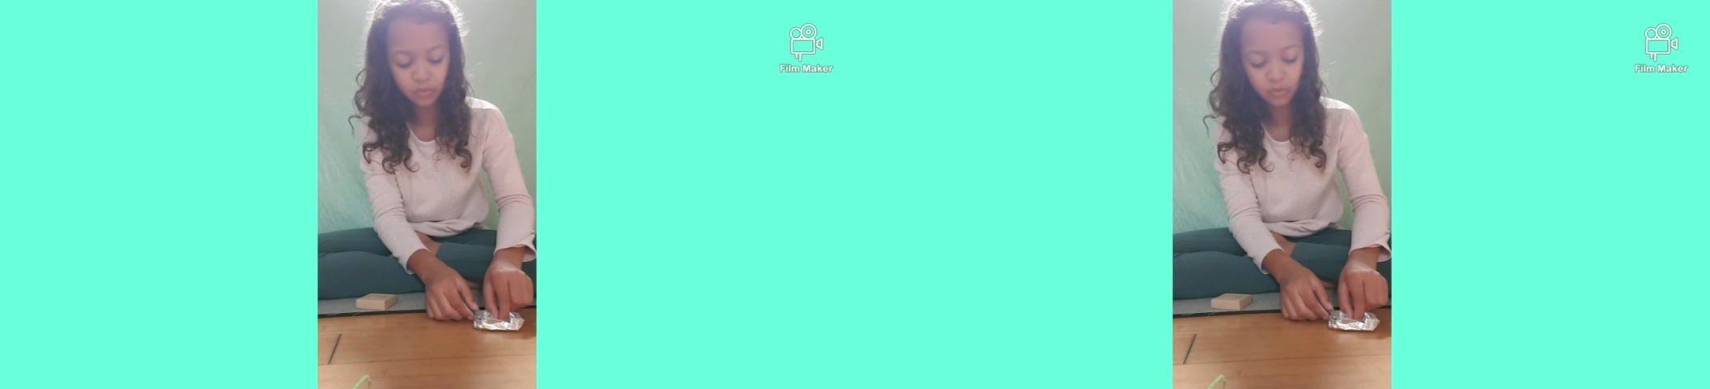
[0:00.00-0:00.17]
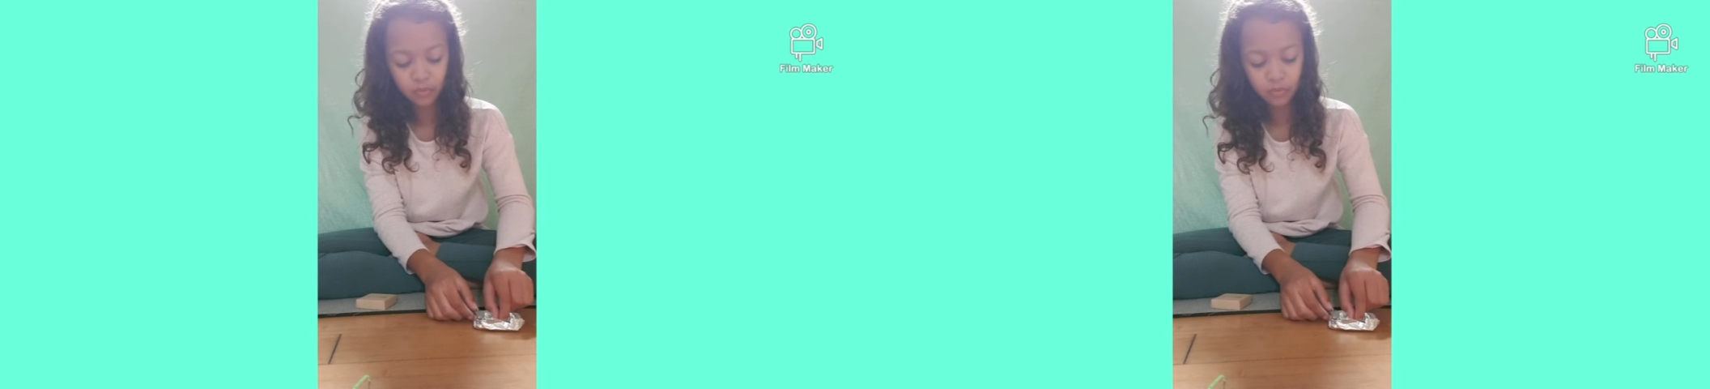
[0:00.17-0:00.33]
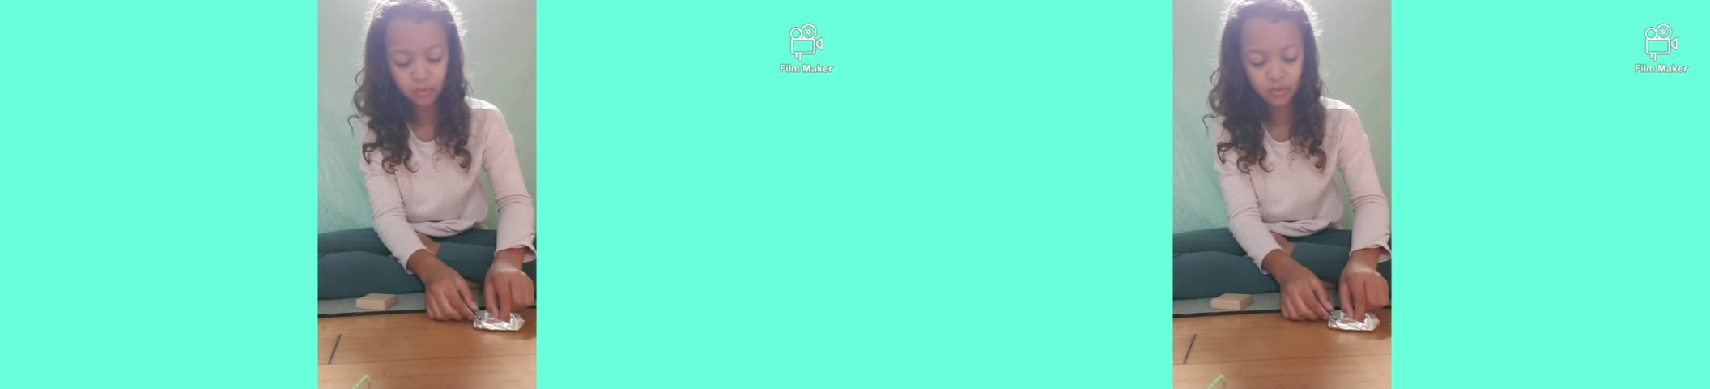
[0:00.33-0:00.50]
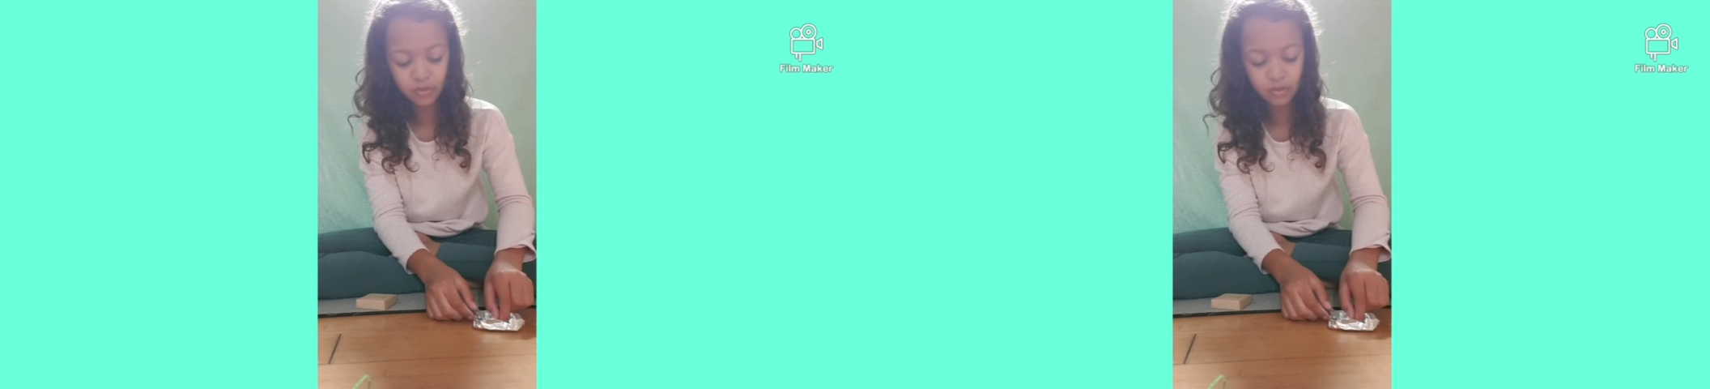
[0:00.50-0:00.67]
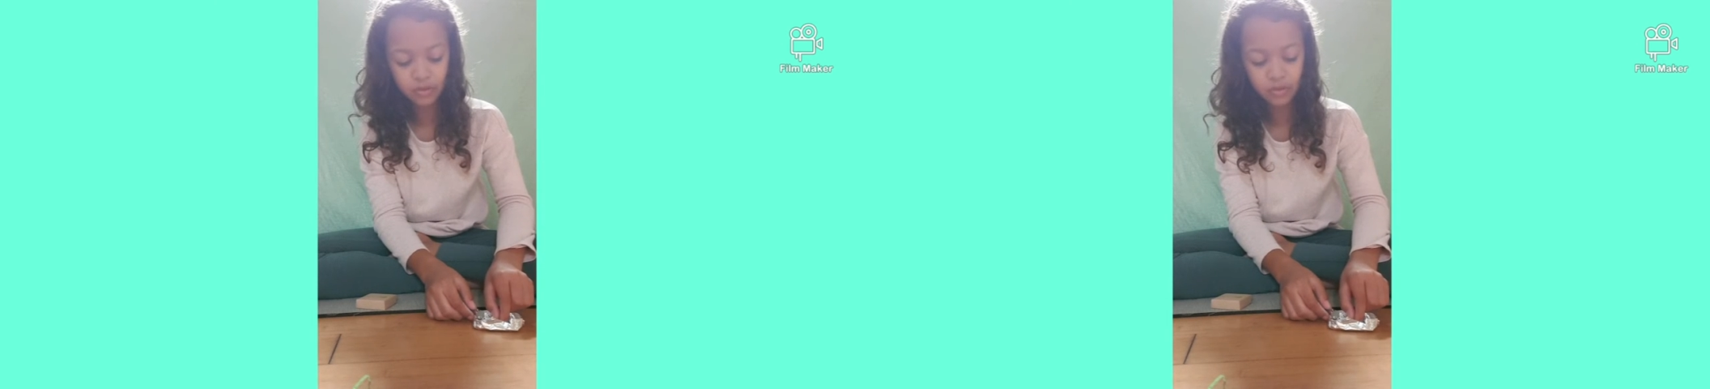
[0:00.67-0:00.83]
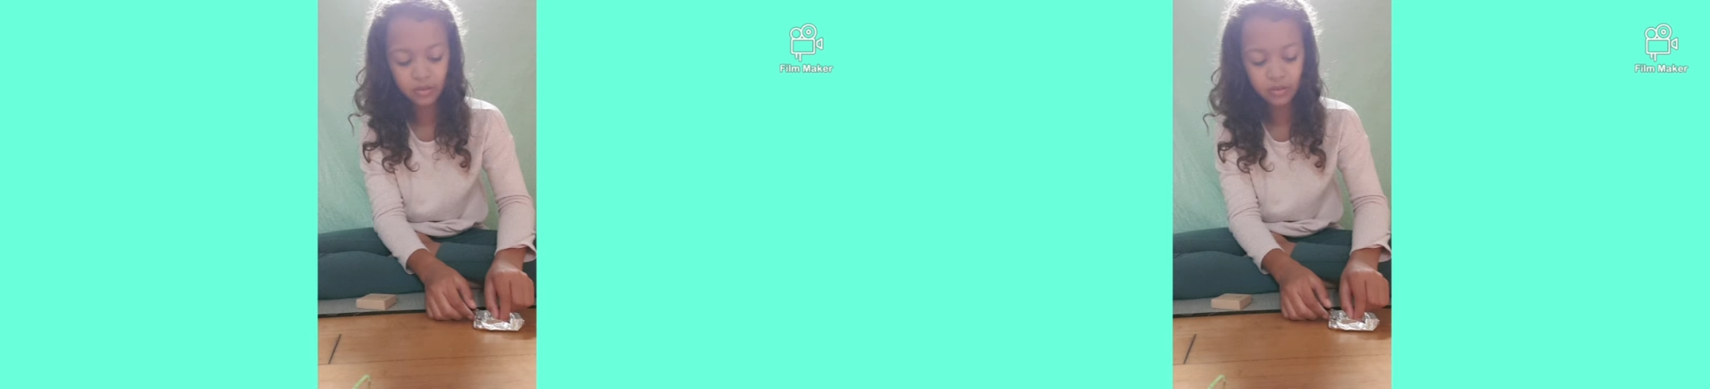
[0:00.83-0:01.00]

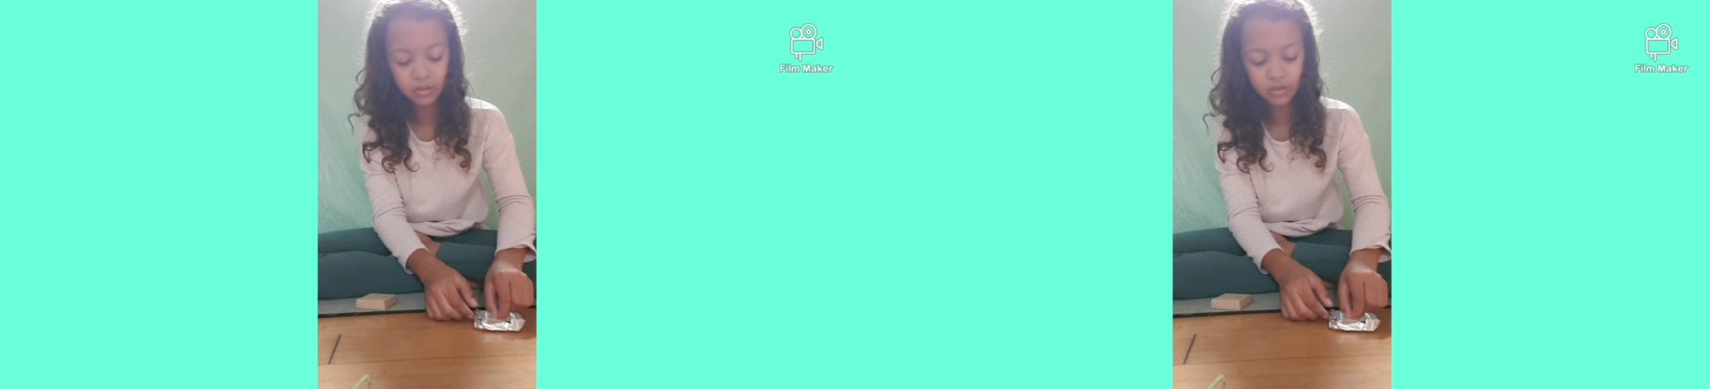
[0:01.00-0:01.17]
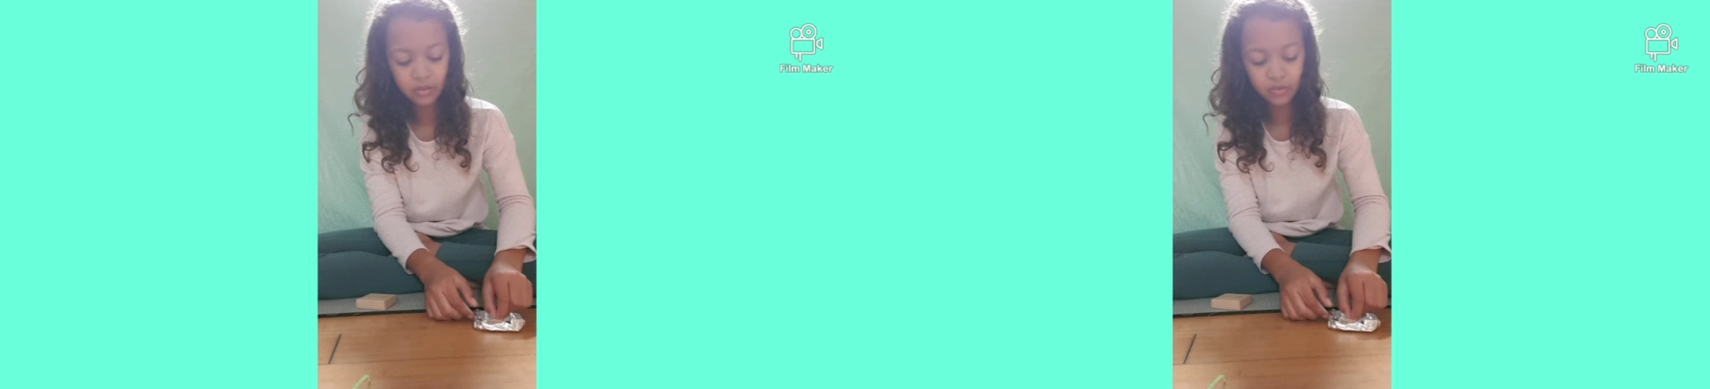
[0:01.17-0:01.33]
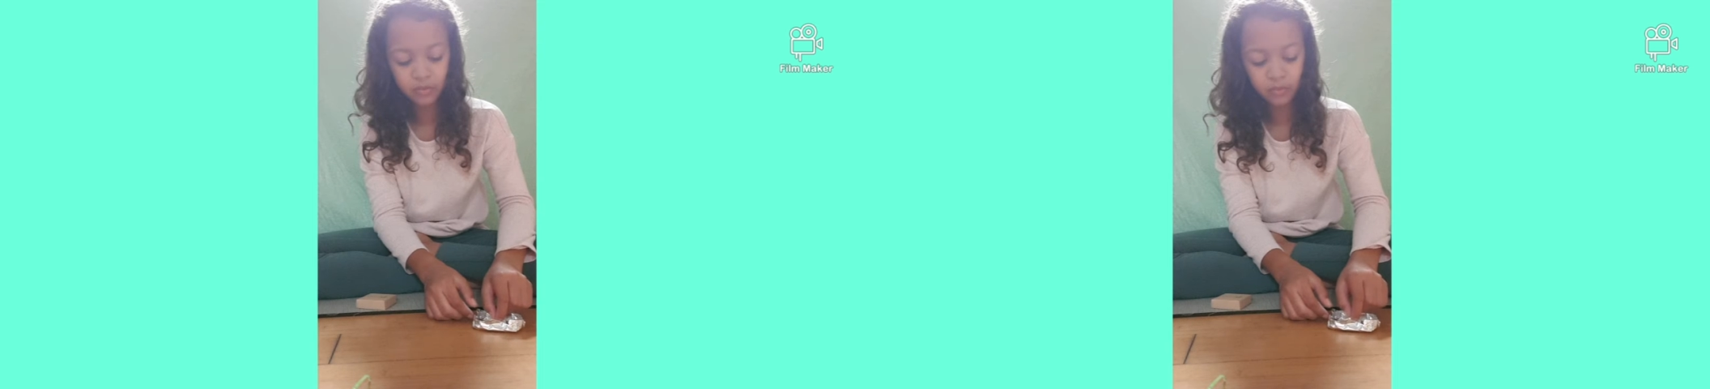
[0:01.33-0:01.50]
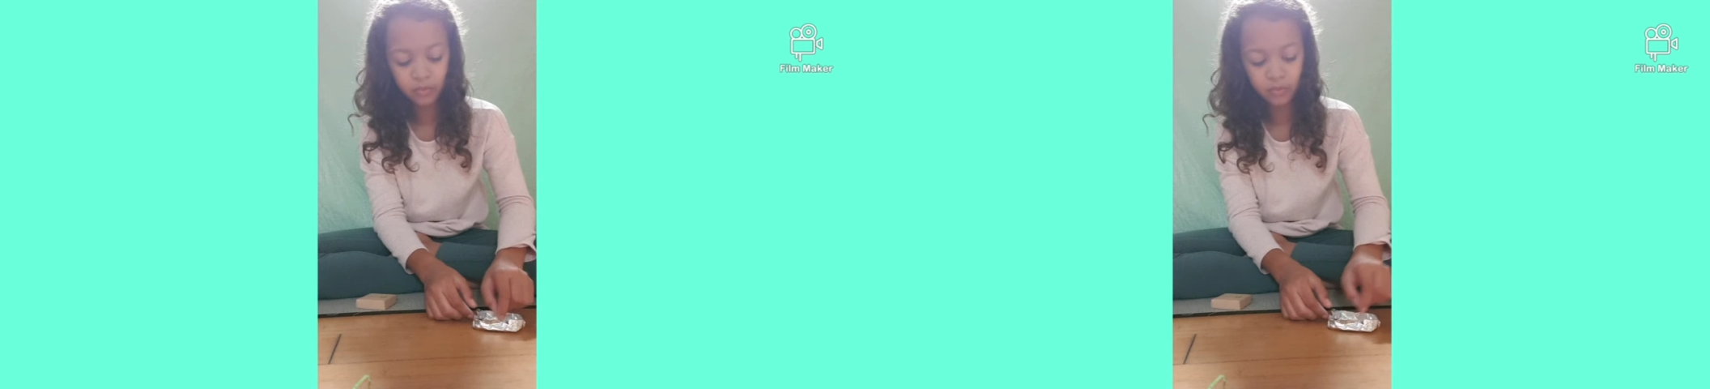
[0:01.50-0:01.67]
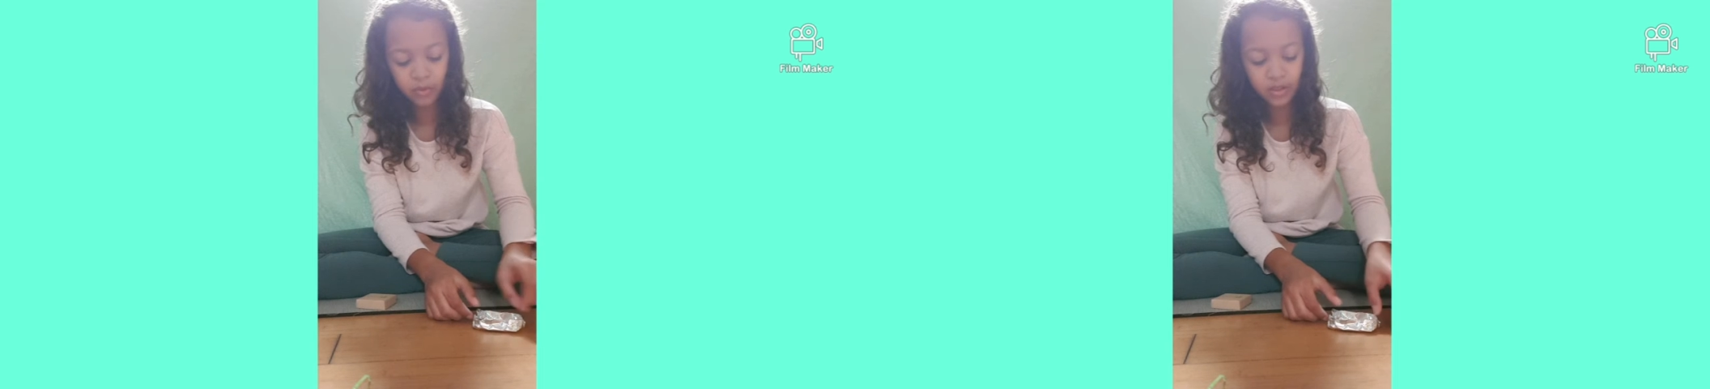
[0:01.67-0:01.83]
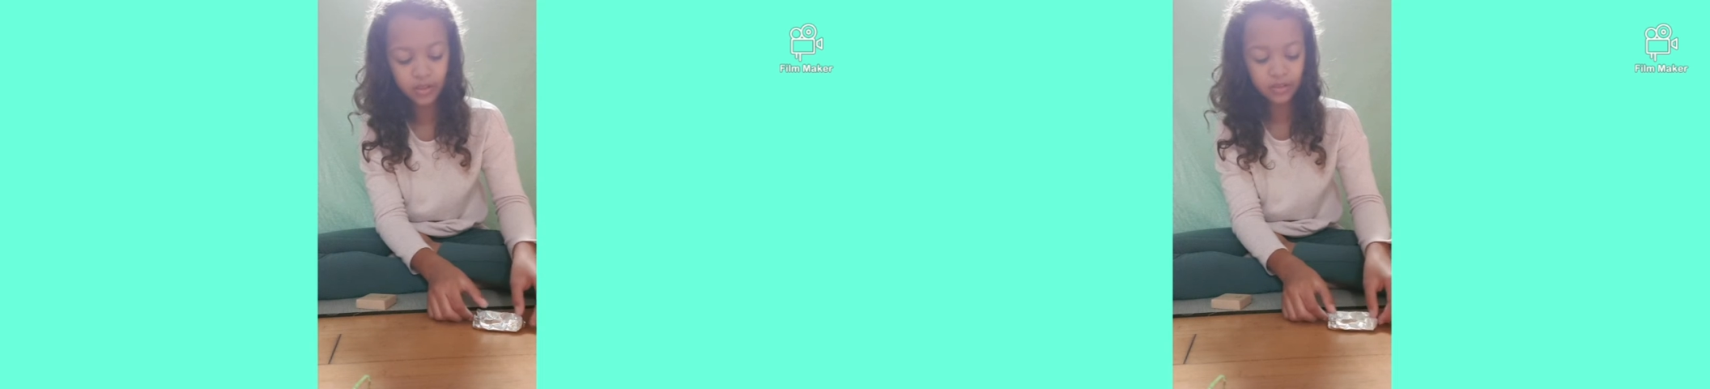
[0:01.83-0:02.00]
or
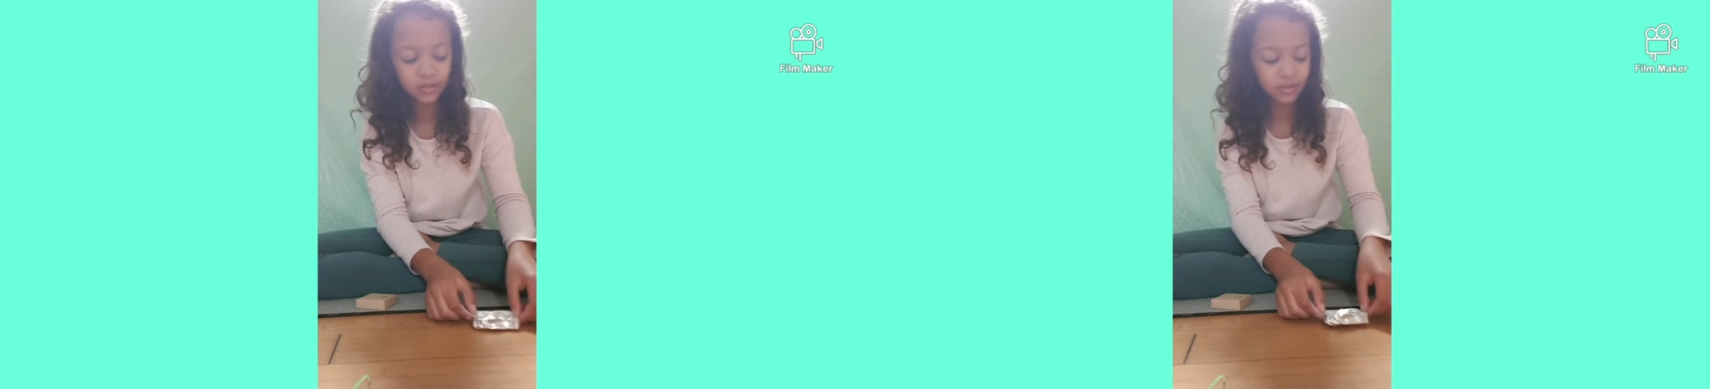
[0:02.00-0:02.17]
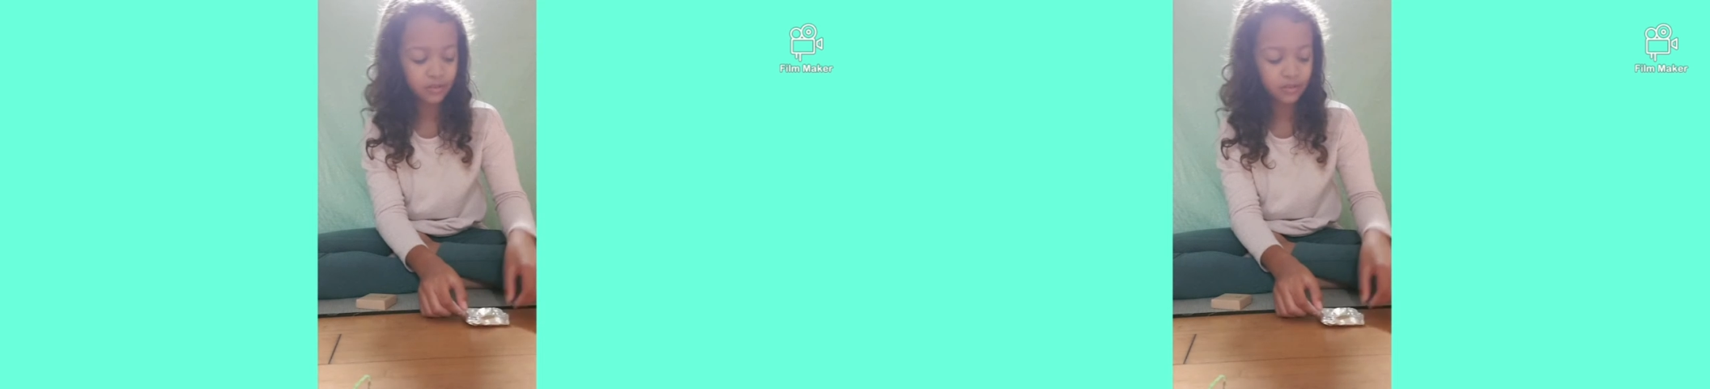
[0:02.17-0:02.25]
what